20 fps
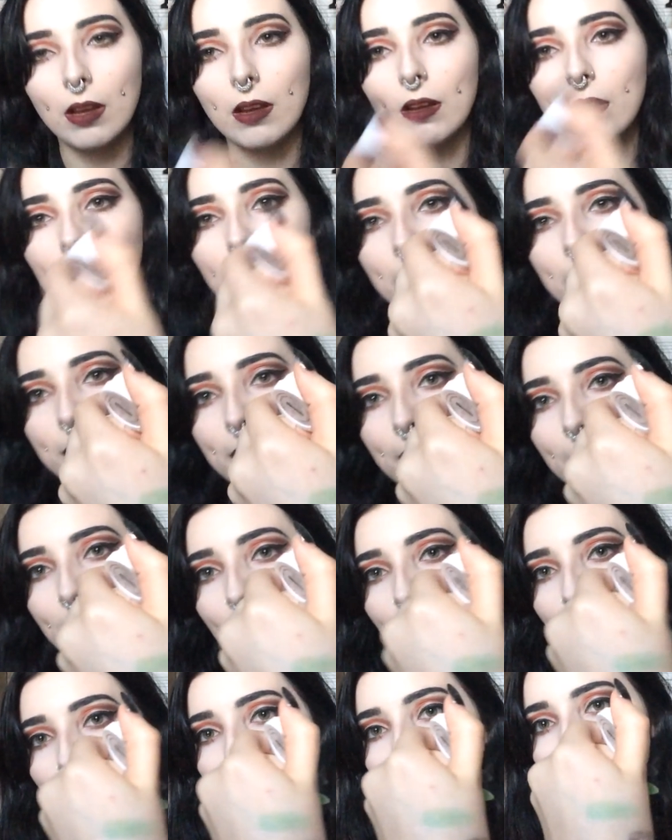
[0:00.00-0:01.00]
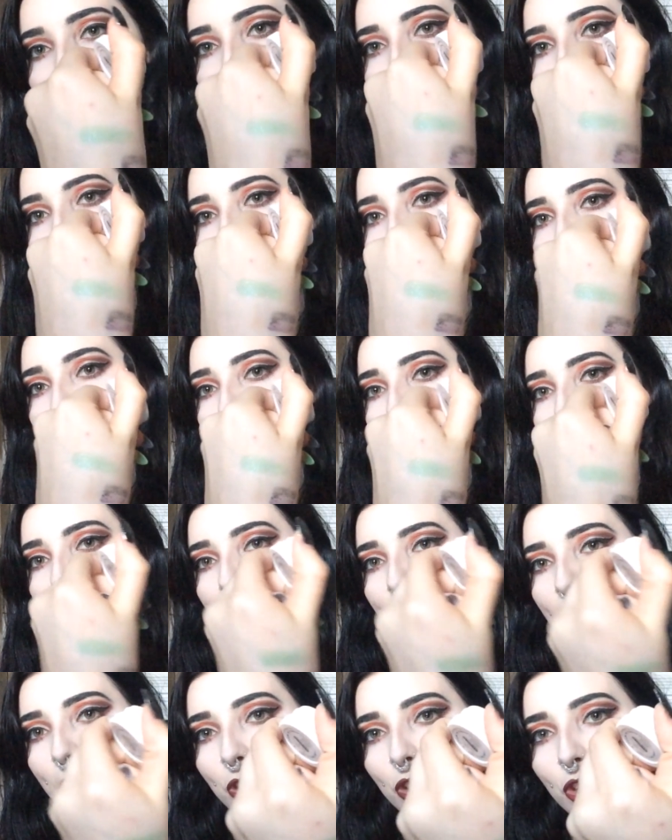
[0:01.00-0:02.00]
Oh, it's like a super
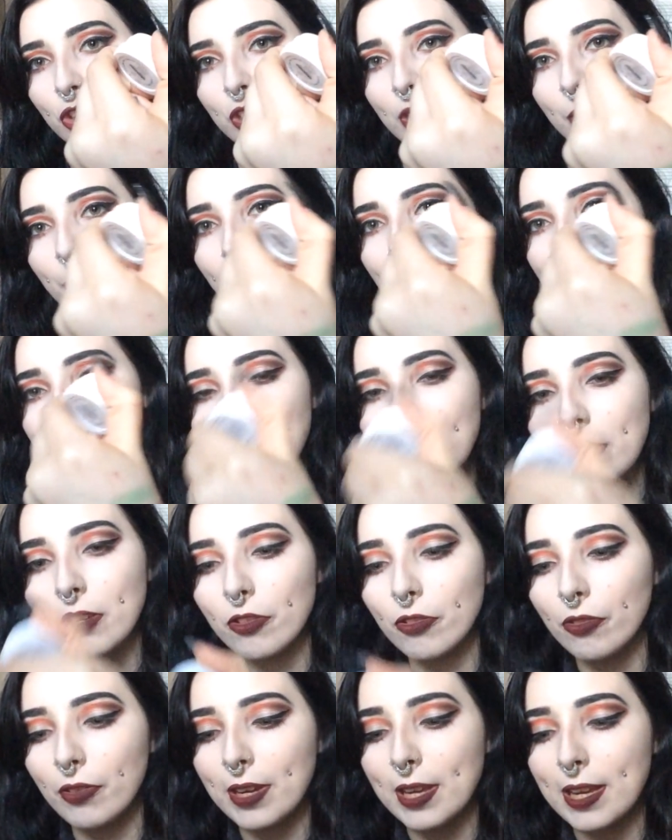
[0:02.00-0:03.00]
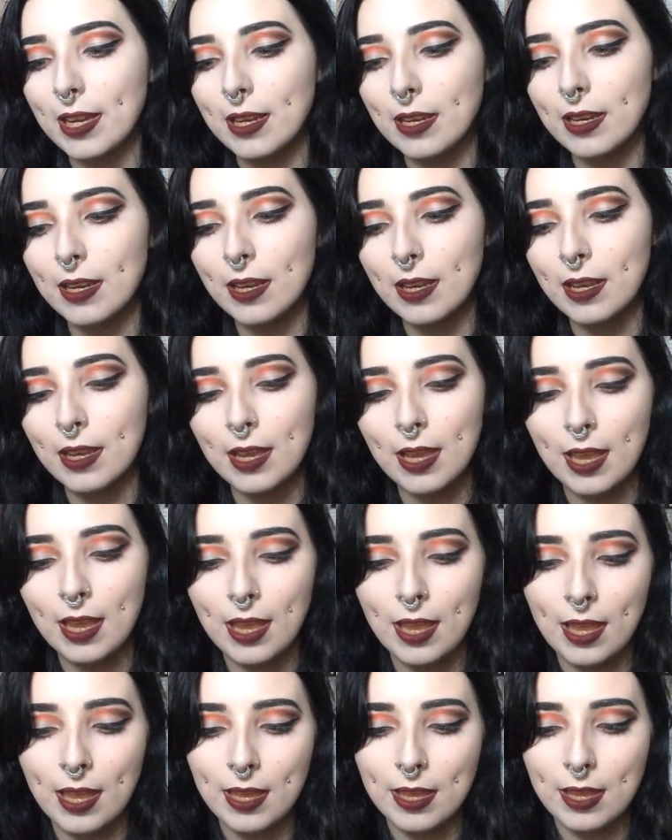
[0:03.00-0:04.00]
pretty shimmery green.
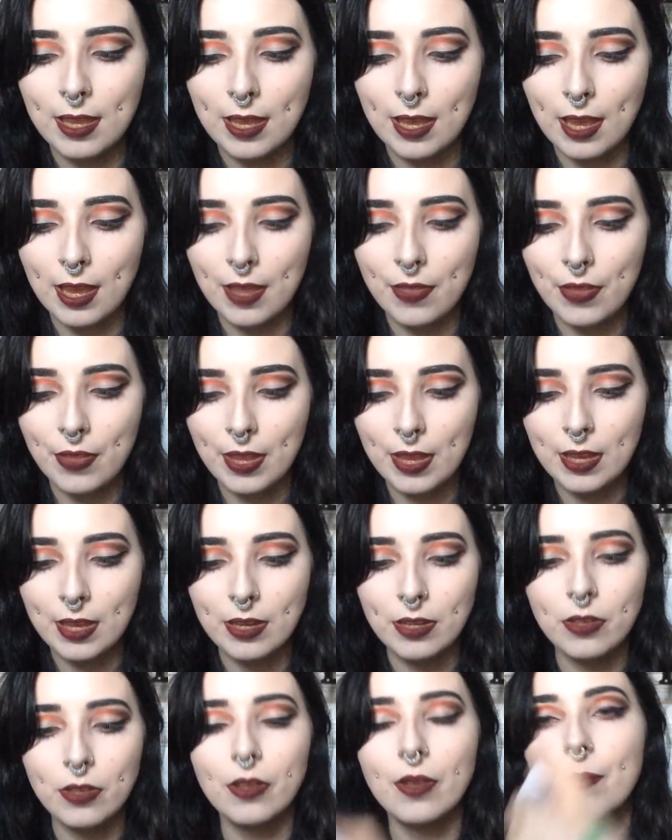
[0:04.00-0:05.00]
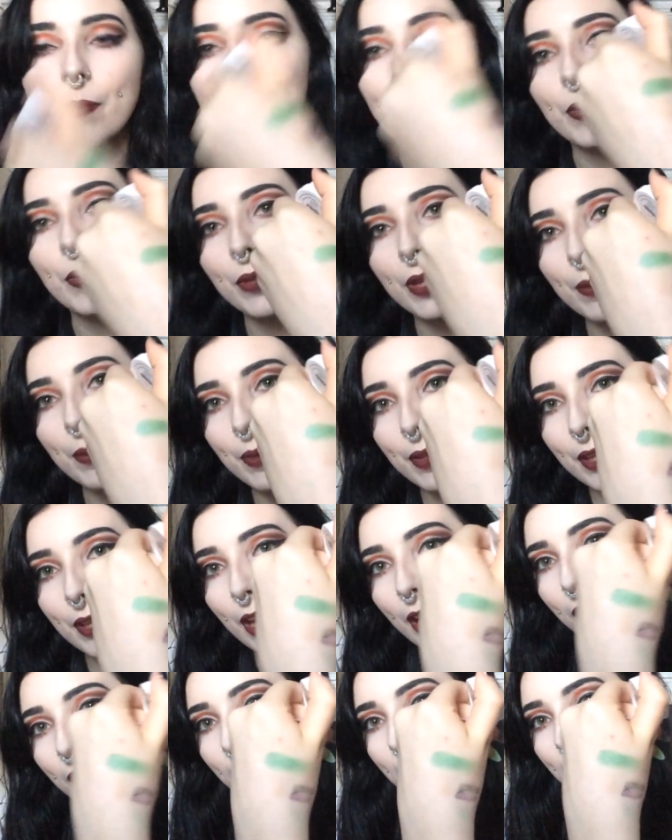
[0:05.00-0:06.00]
And then you can build up the
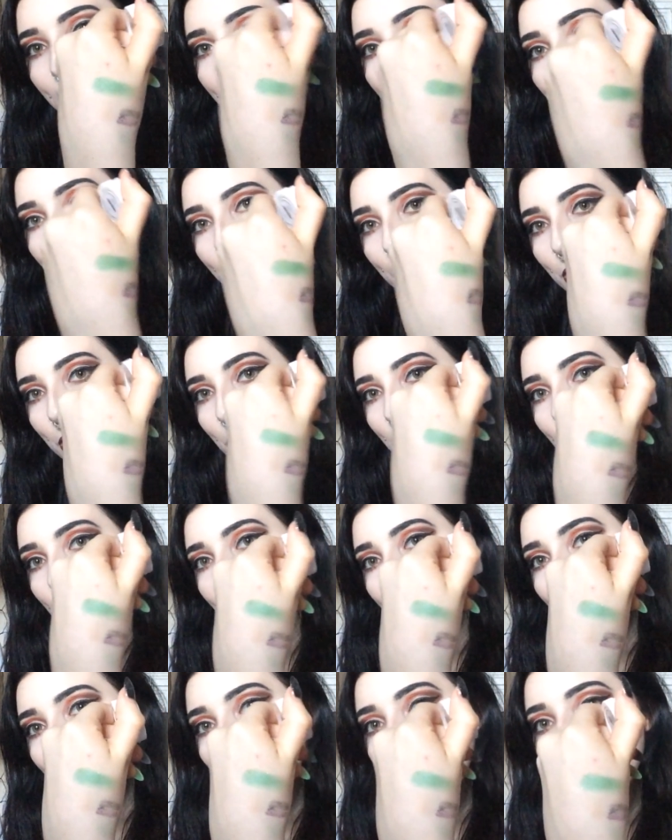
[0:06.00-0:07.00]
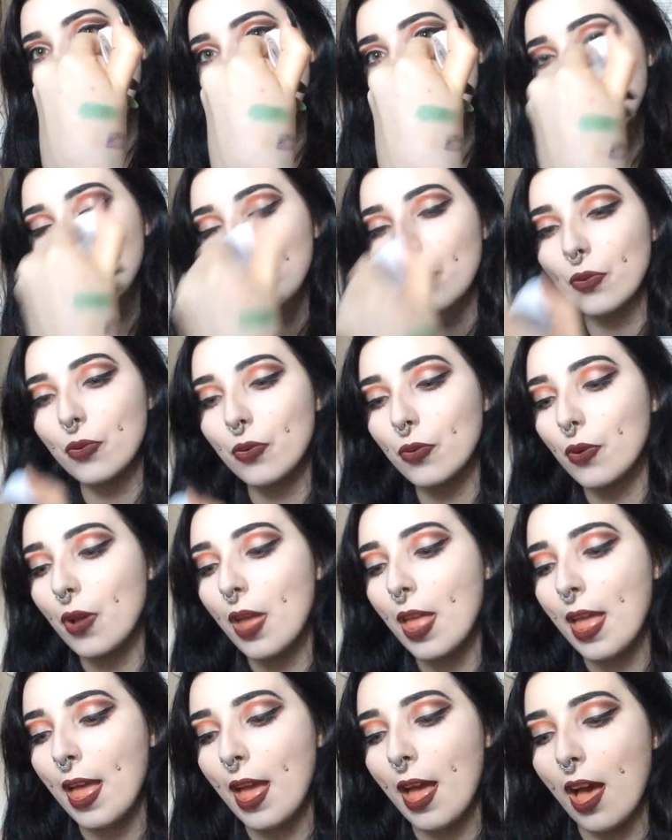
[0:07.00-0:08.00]
colour, which is so cool.
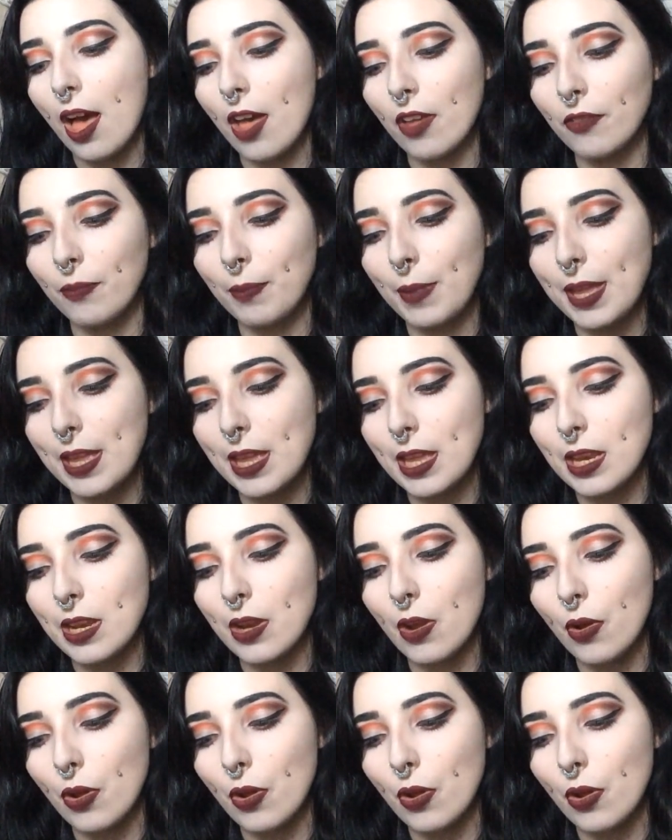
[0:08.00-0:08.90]
I've been